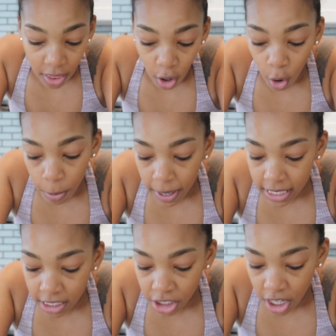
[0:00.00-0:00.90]
the whole
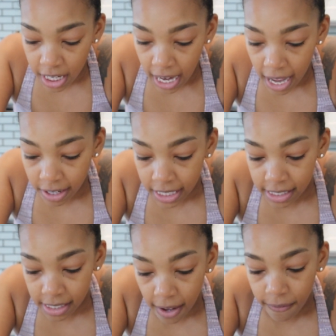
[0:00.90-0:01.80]
base is shut down
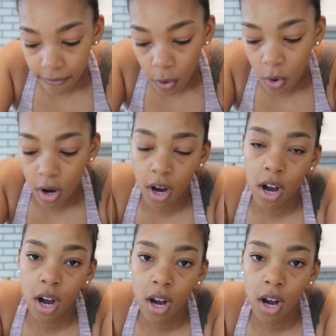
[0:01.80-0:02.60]
except for